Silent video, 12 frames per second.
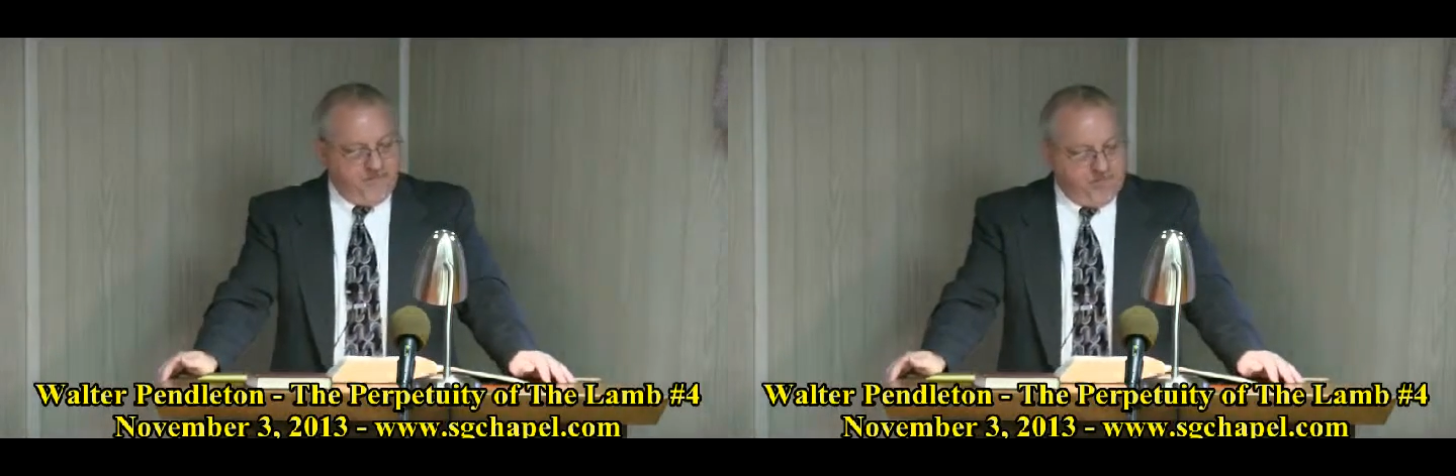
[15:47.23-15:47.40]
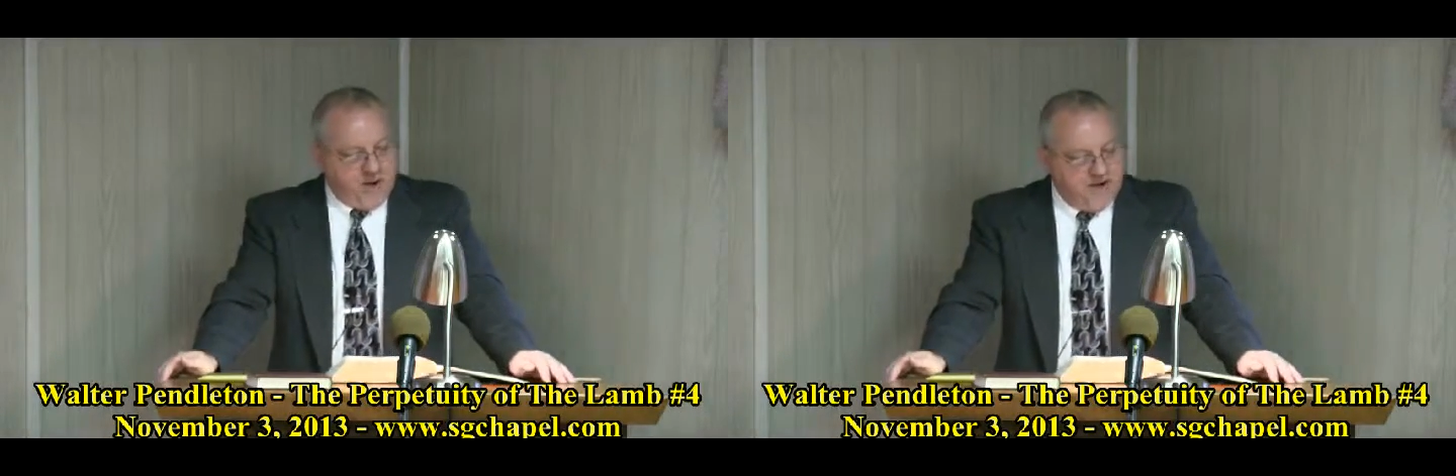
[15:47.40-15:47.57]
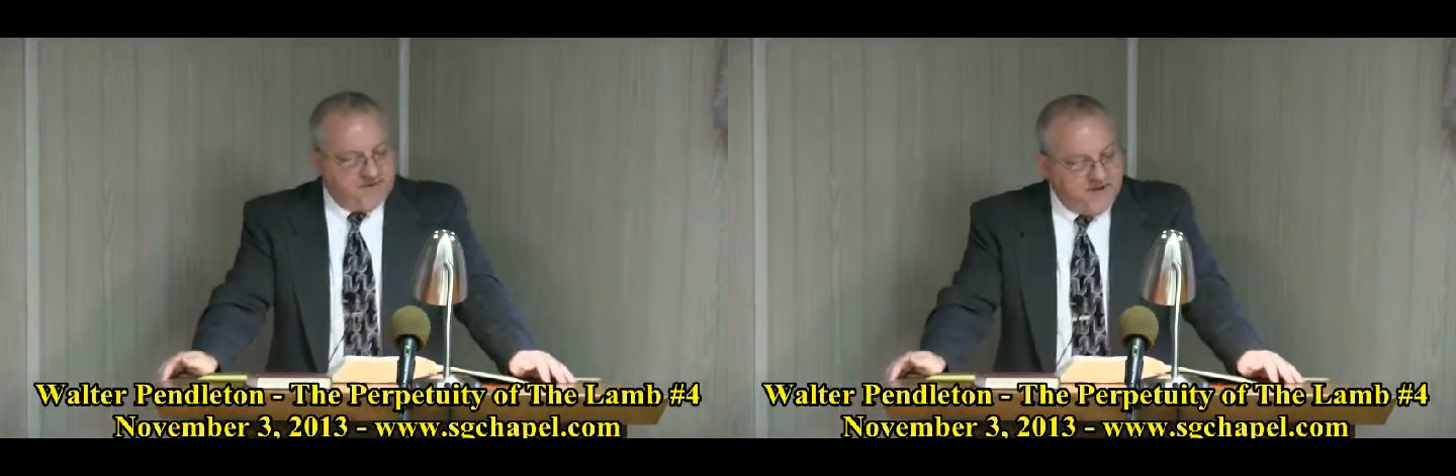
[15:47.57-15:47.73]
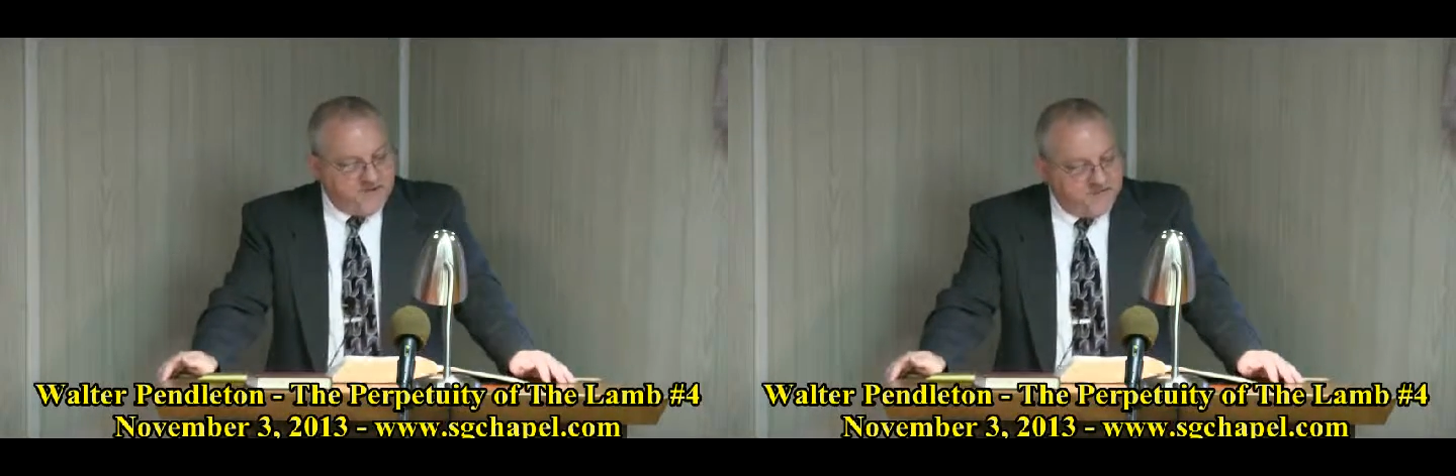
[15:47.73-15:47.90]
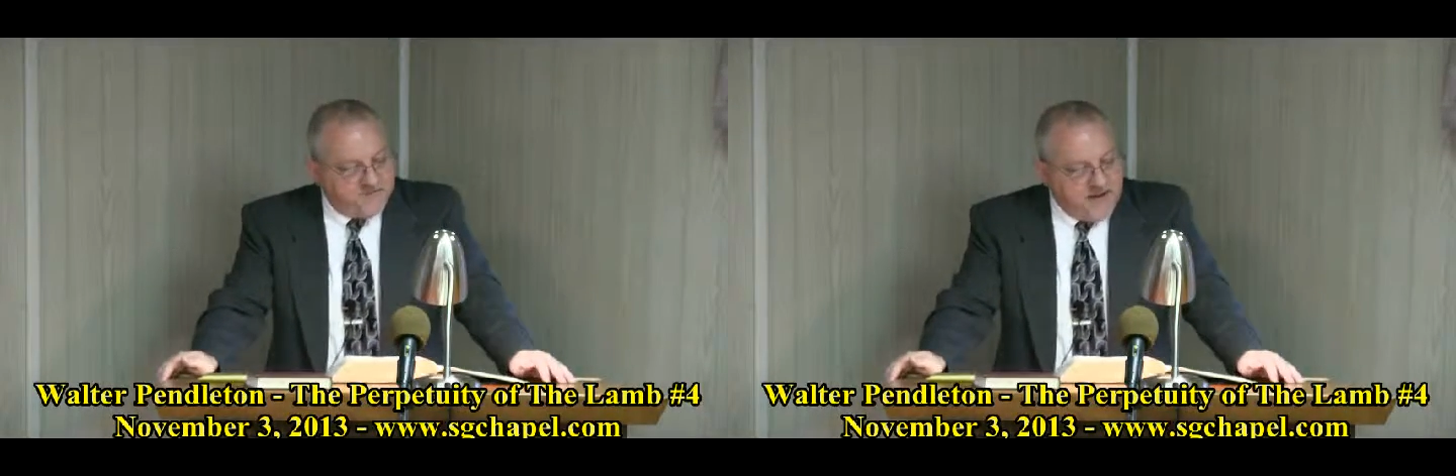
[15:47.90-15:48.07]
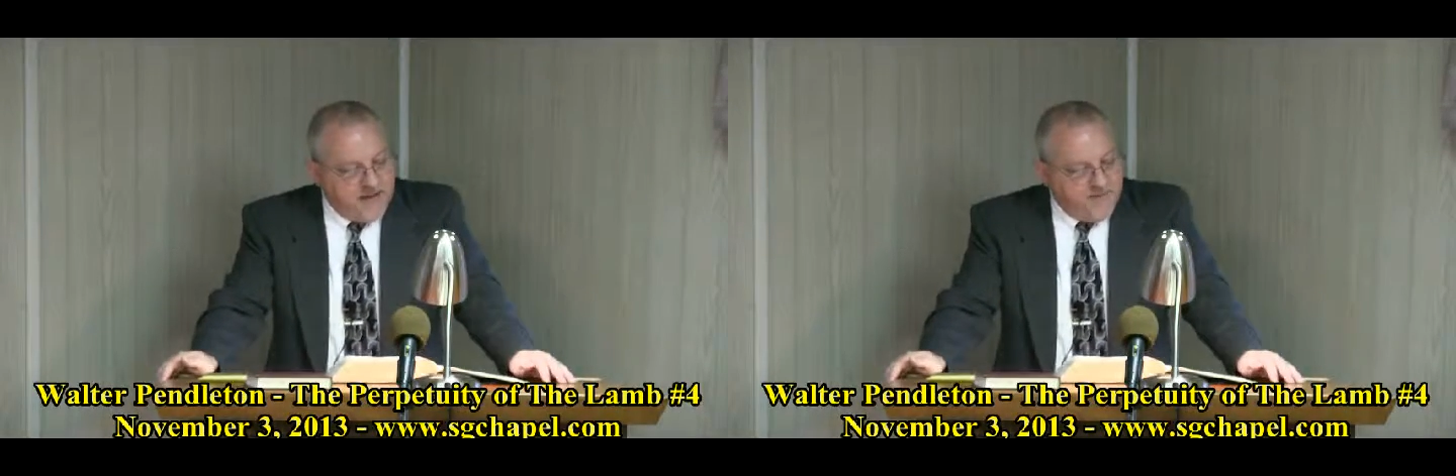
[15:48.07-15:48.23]
The
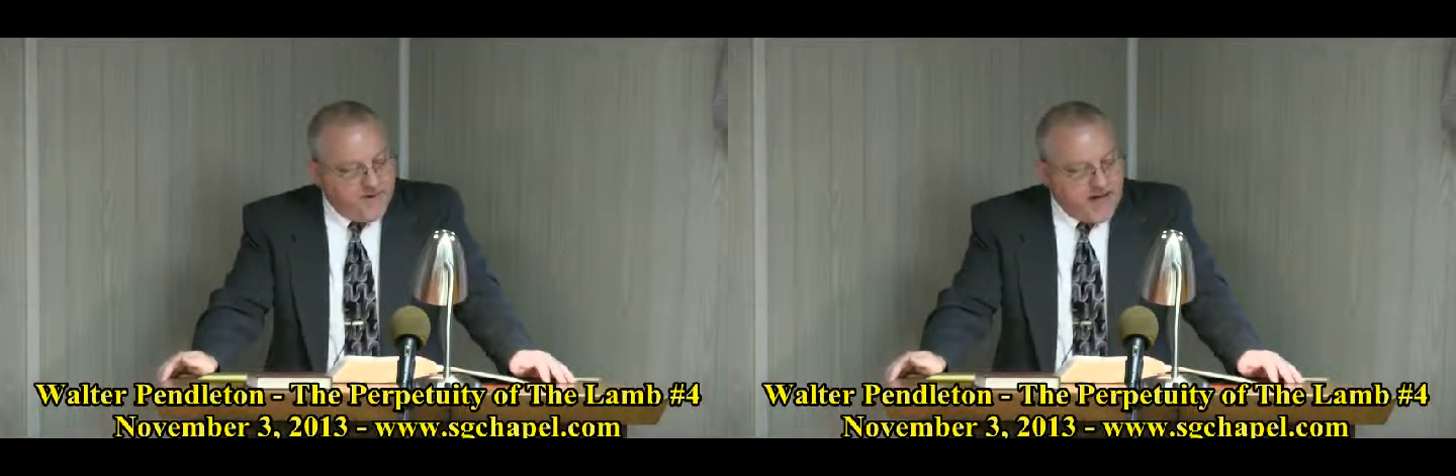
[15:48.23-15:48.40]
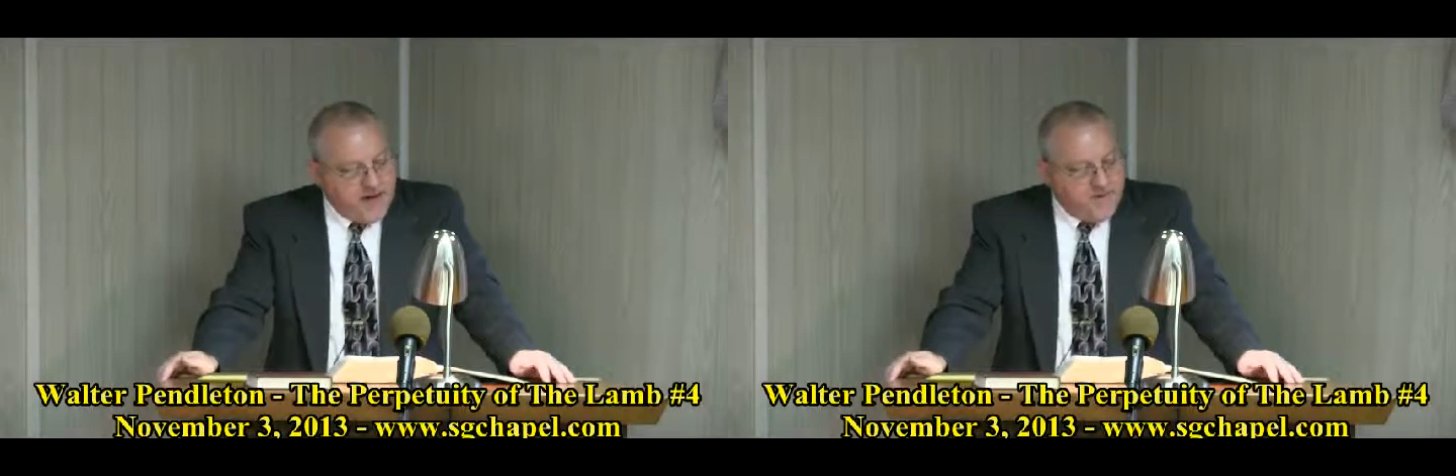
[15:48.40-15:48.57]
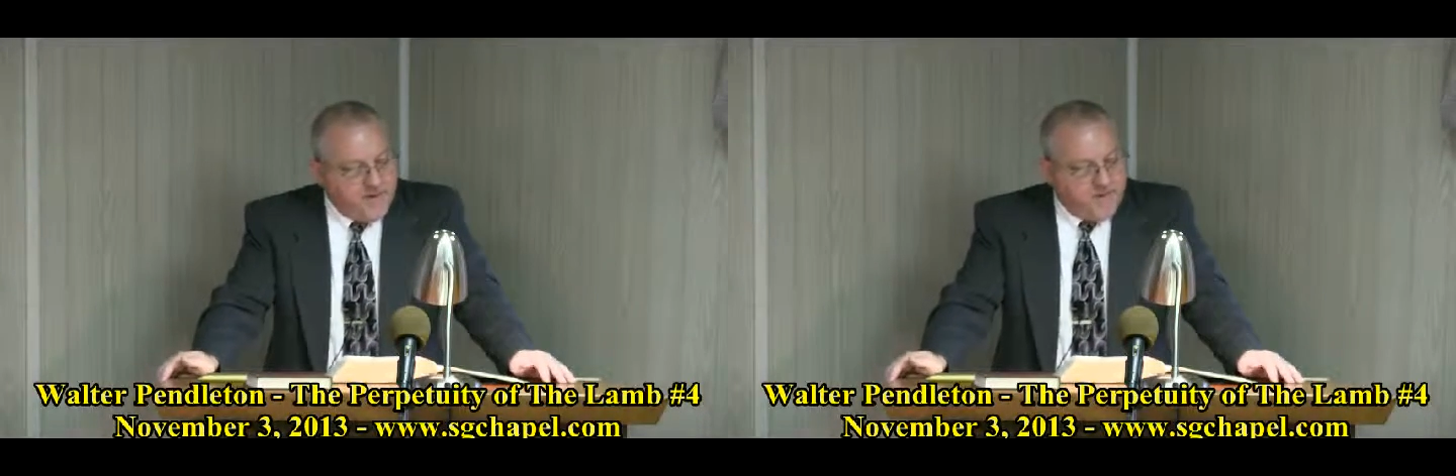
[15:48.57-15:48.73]
process of time it came